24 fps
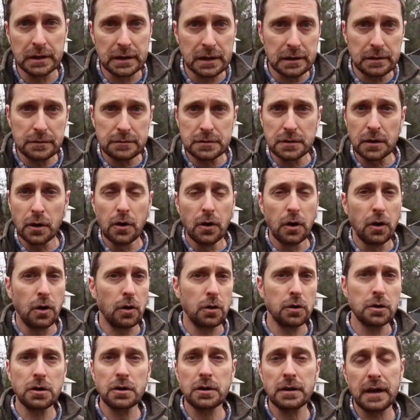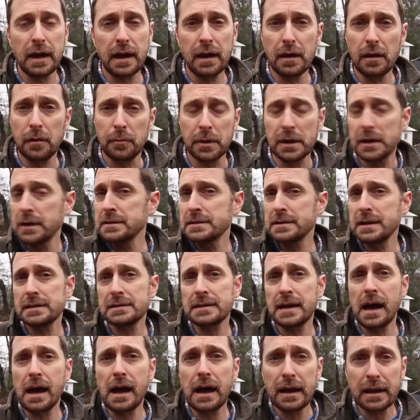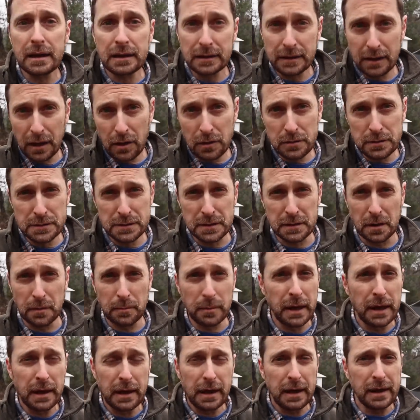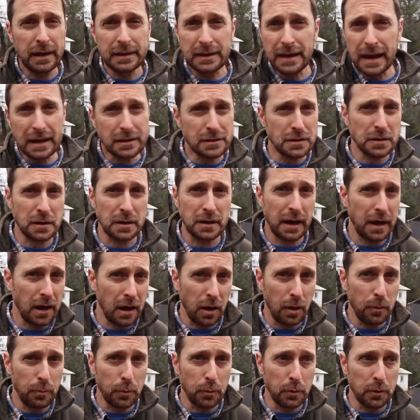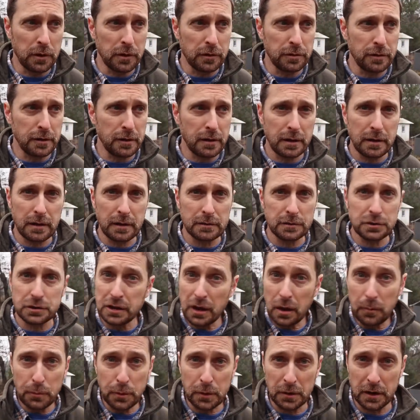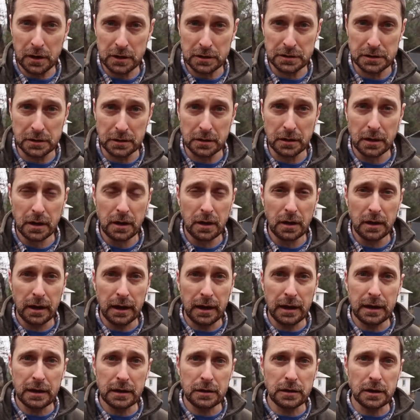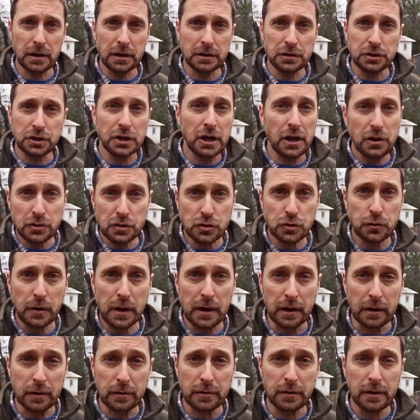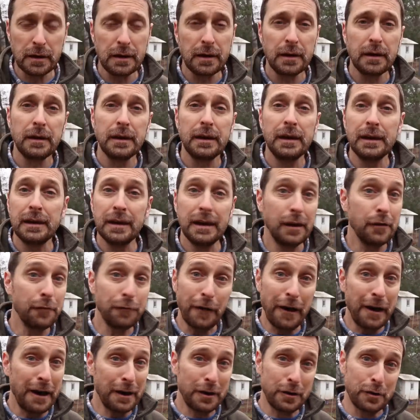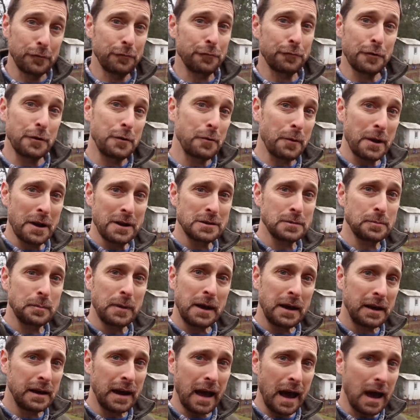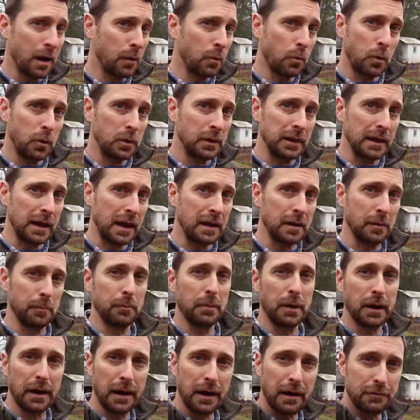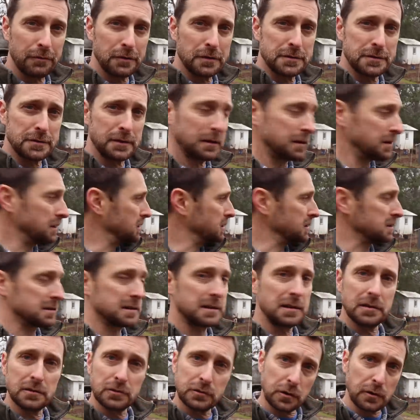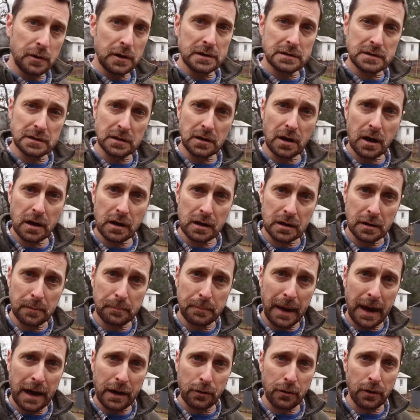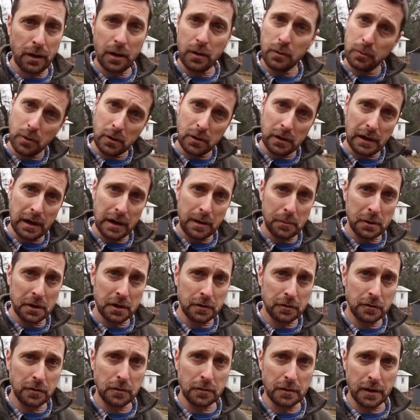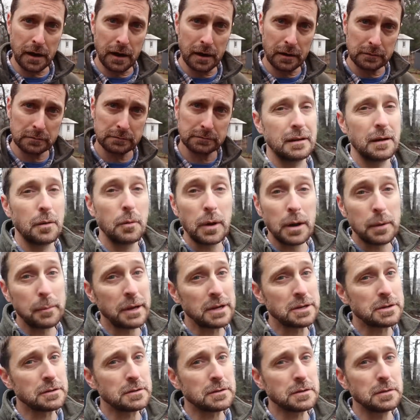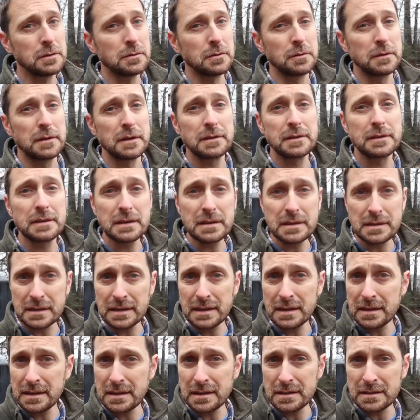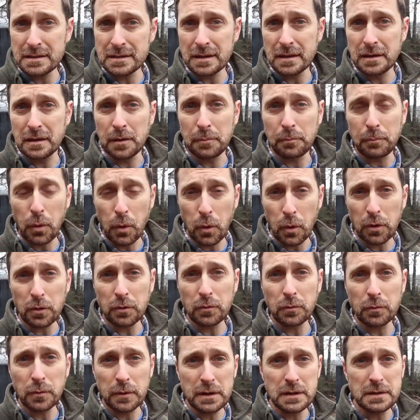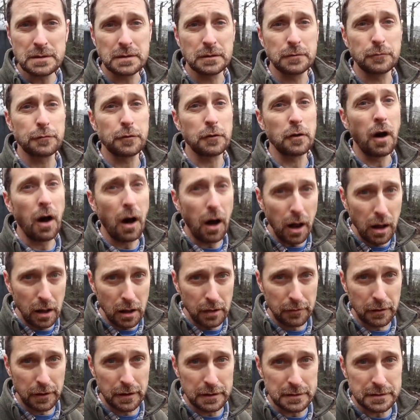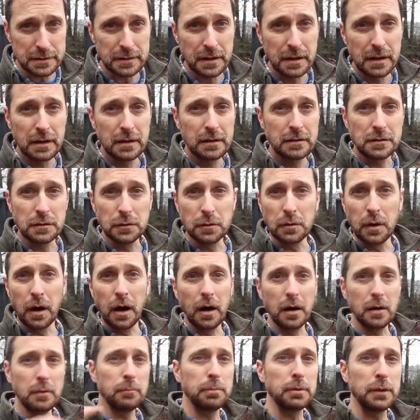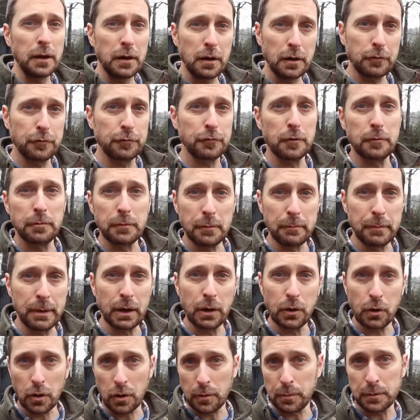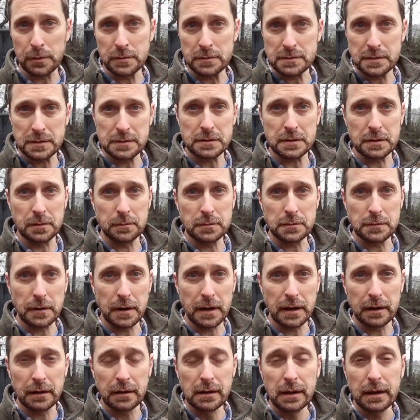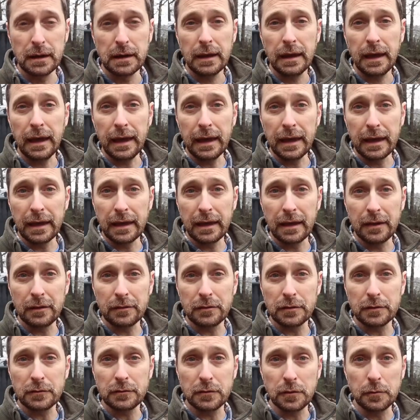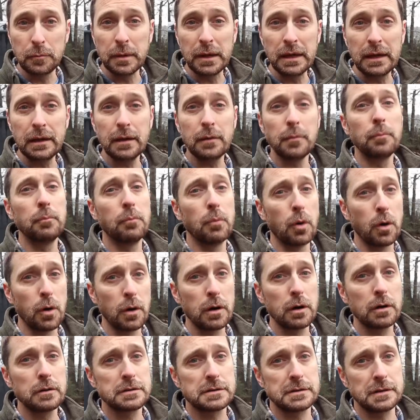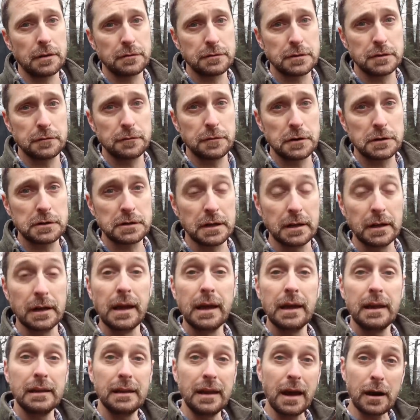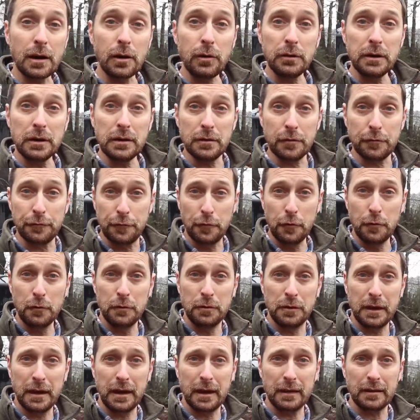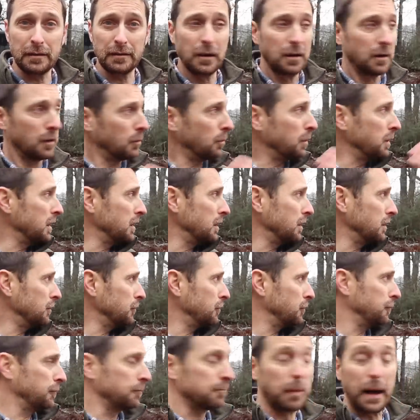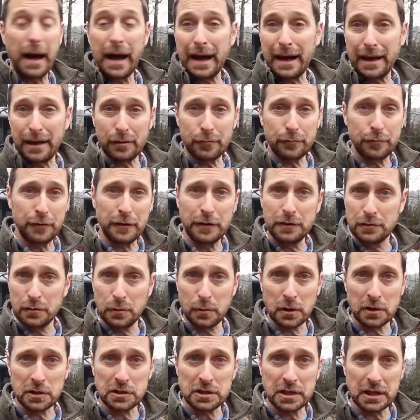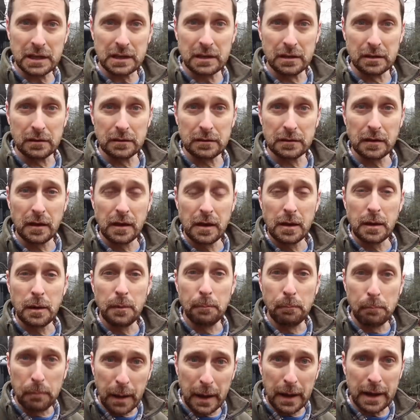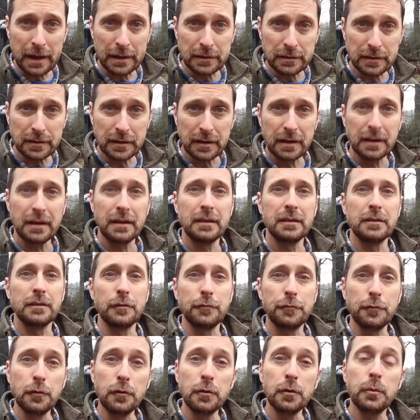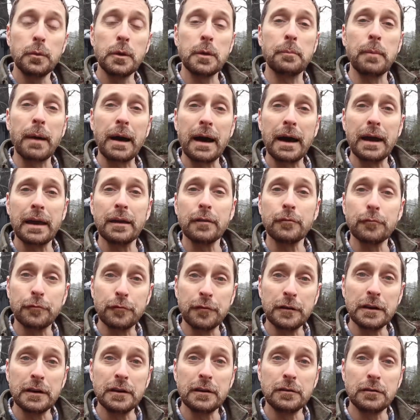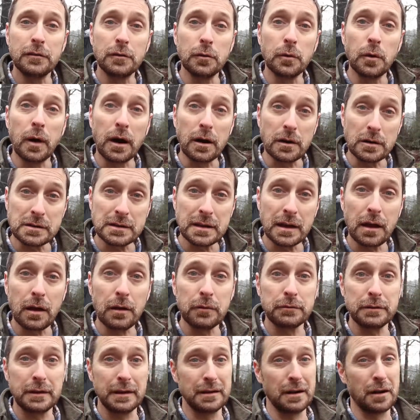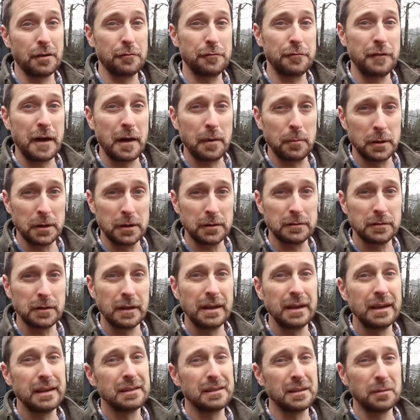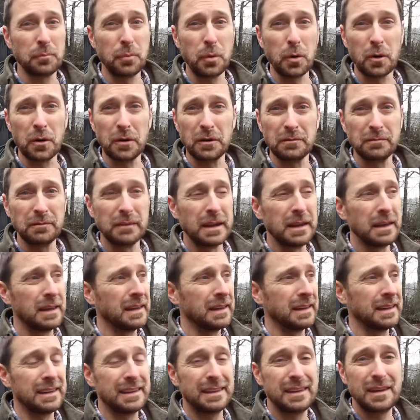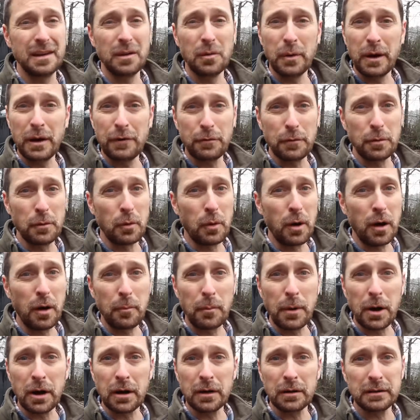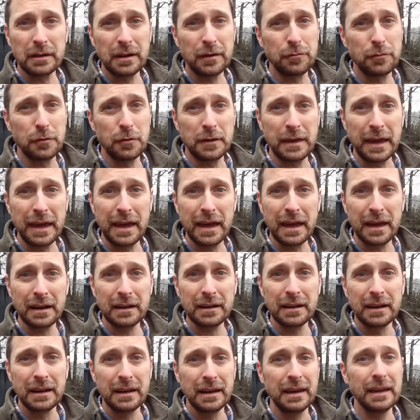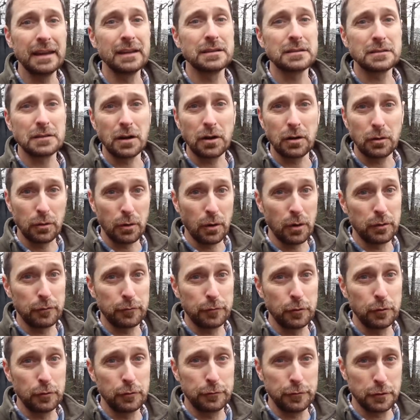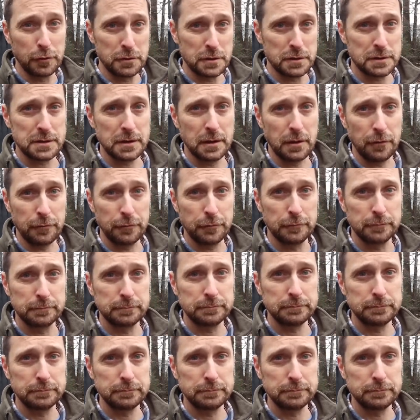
leaves or your kale, because that's high in calcium, and that's gonna help with uh, shell production and uh, shell strength. If I could free range mine, I would let them, but obviously you can see the crazy dog in the background won't allow me to do that. I wanna to mention too, that this is an important reason for all of us to unplug from the big corporate systems, right? And to be more self-sufficient. Not only the food that we buy and feed to our chickens, but the food we buy and feed to ourselves and our families. It's important. Get away from the Walmart if you can and start growing food for yourself.